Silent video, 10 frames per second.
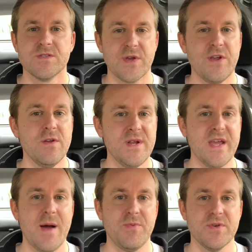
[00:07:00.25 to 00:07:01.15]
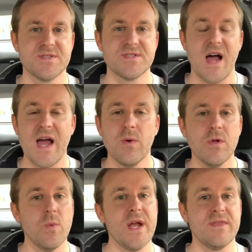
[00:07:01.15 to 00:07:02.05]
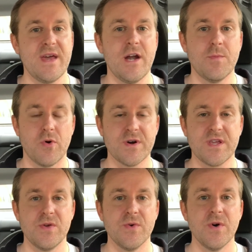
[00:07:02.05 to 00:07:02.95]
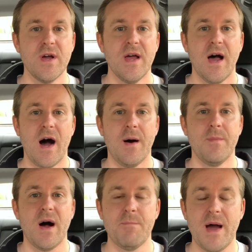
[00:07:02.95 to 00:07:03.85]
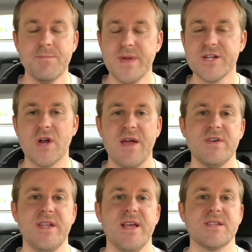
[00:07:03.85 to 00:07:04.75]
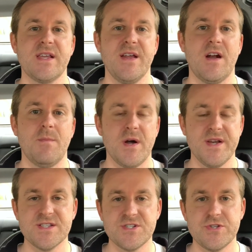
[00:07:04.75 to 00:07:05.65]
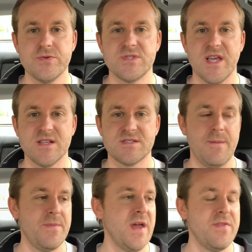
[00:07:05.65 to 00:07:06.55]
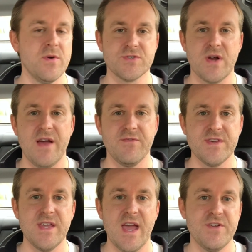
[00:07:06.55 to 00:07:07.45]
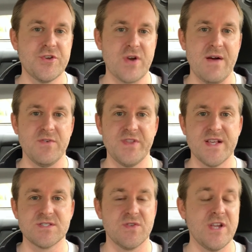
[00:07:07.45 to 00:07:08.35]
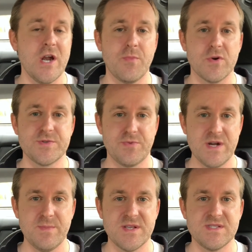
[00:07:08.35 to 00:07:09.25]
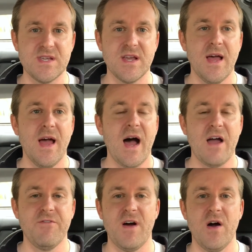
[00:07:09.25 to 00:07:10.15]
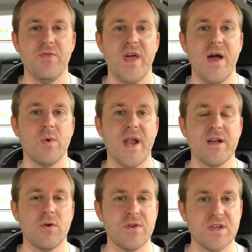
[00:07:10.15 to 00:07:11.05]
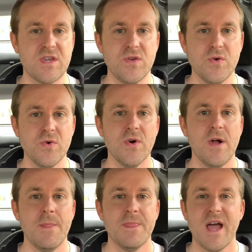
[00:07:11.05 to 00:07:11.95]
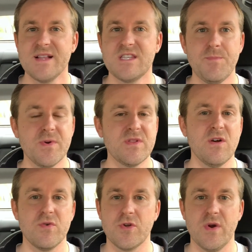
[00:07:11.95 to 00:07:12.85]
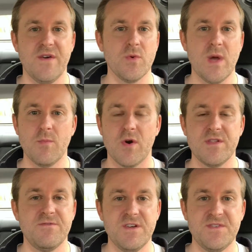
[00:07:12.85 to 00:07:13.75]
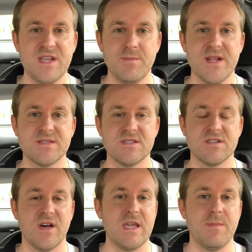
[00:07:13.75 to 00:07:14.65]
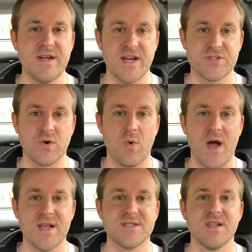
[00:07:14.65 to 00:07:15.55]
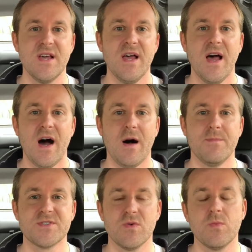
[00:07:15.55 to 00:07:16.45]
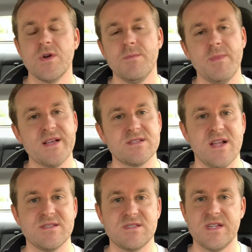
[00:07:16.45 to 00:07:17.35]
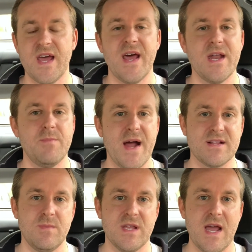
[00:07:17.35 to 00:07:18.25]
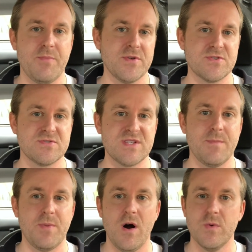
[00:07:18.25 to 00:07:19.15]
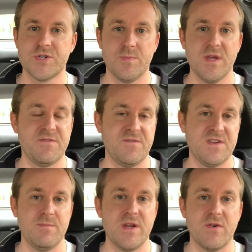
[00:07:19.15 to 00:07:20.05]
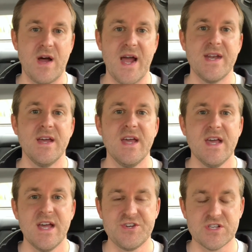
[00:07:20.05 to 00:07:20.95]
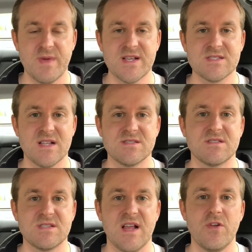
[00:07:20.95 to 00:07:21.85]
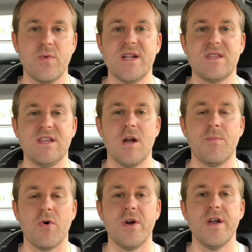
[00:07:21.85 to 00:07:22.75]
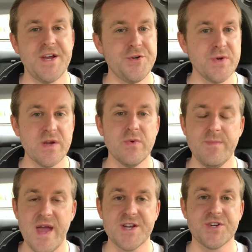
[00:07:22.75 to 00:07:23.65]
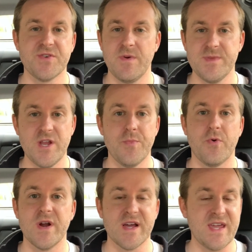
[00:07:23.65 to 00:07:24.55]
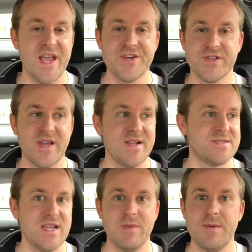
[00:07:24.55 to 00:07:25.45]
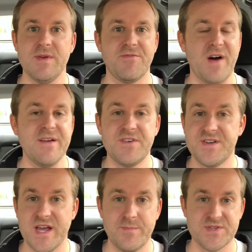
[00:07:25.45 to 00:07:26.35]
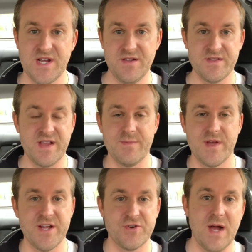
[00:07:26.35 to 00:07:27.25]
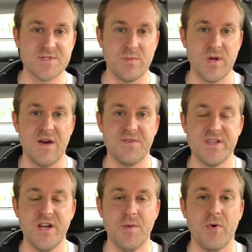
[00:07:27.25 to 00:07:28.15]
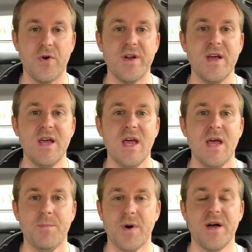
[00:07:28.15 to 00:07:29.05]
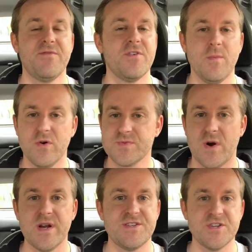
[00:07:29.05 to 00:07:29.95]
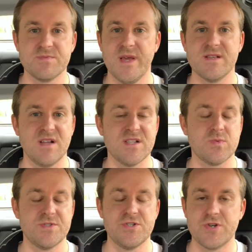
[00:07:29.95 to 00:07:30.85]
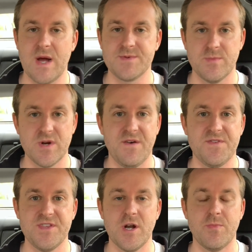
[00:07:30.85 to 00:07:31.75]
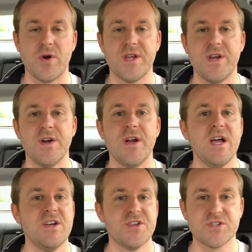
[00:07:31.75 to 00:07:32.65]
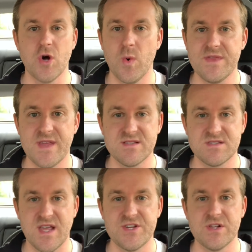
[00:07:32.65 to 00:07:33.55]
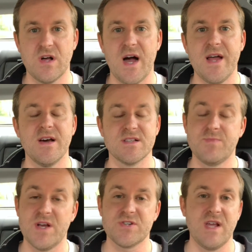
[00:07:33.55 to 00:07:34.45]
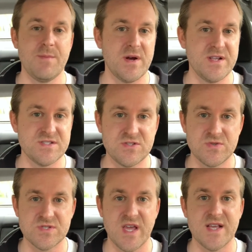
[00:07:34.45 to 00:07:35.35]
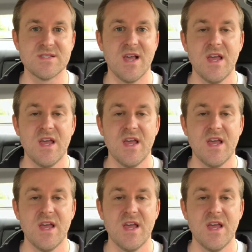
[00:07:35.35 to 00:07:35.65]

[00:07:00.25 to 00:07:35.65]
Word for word: So here in Minneapolis, I will wait in that airport queue. Um, my big driving days, again, are Mondays and Tuesdays, and, and those are heavy, heavy travel days, so the airport's pretty busy. I found that when I go to the queue, I typically don't, don't have to wait more than fifteen minutes until I get my next request. Um, so it wouldn't make sense to deadhead back to Minneapolis or Saint Paul, which would be a fifteen minute ride. It just makes sense to stay there right at the airport. I do get rematched from the airport occasionally. I'd say maybe five to ten percent of the time that I drop someone off at the airport. But for the most part, it just makes sense. Once you drop someone off at the airport here, just go wait in that staging lot, especially on Mondays and Tuesdays.